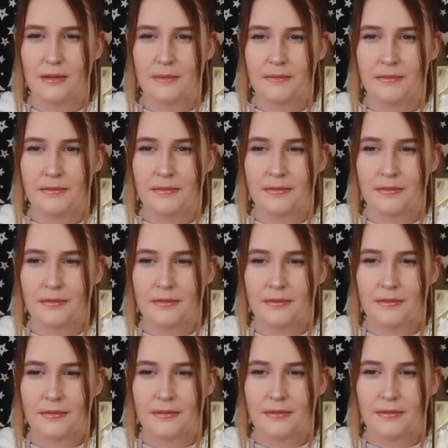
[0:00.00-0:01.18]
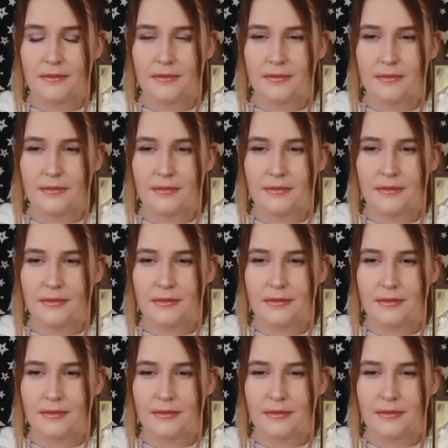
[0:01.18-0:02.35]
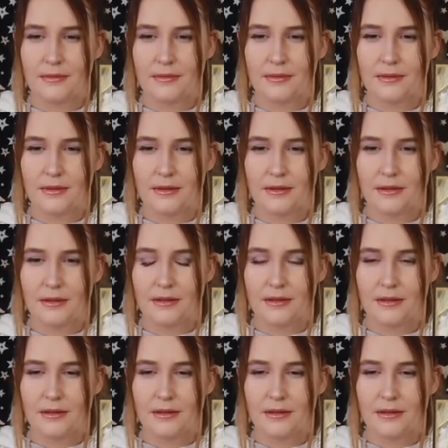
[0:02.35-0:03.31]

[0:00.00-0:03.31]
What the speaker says: No one is speaking in this clip.